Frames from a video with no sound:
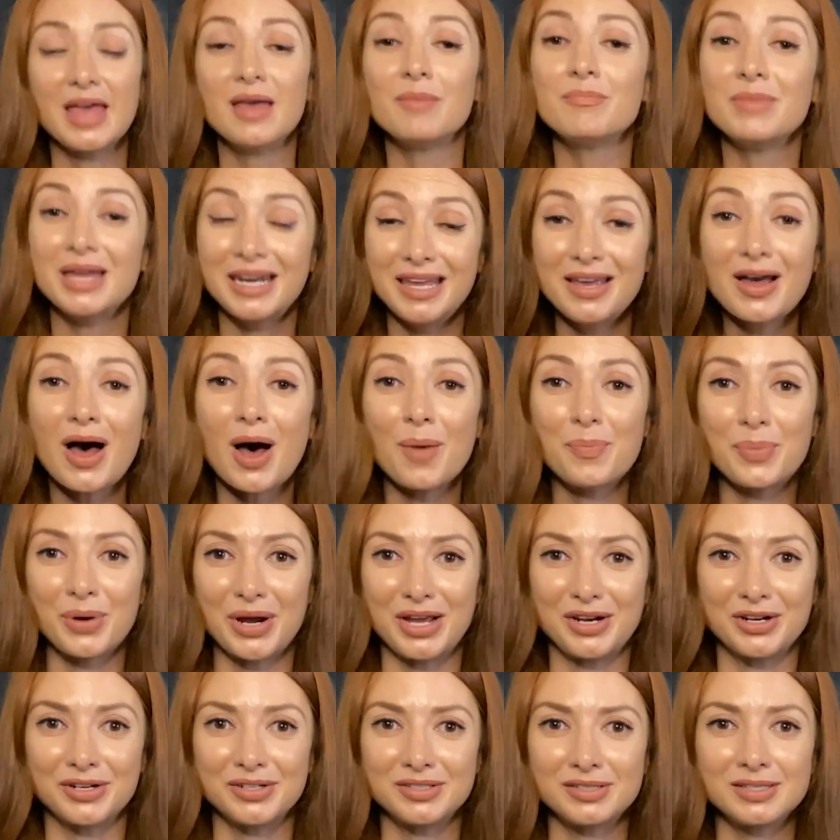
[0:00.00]
Many
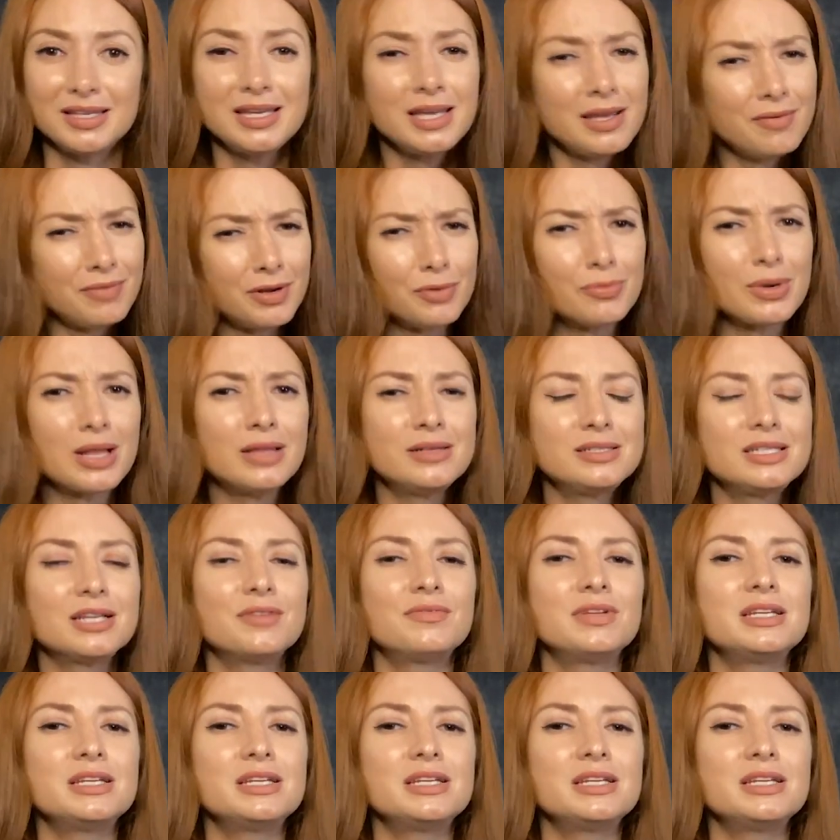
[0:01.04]
operators, even relatively